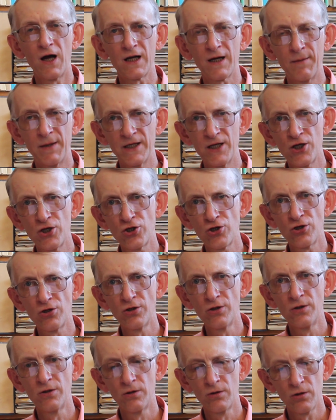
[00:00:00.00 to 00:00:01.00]

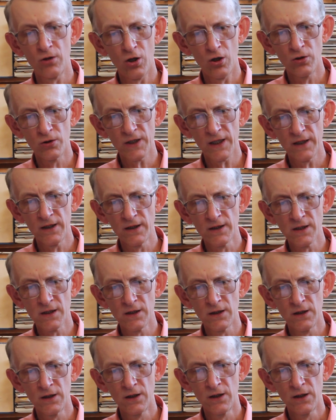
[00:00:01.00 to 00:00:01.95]
accommodation, hotels,